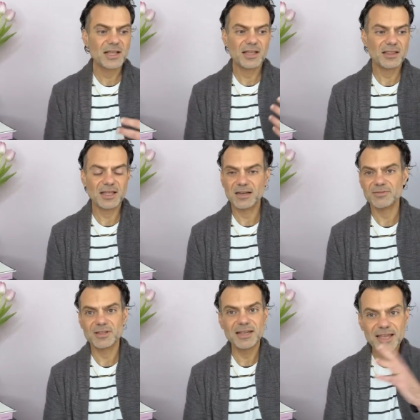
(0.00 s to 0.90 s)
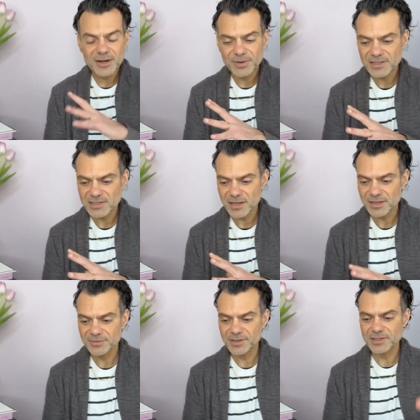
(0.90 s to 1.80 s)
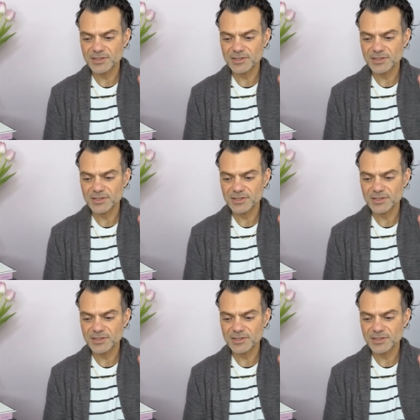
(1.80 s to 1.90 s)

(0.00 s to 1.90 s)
they love the layering side of it.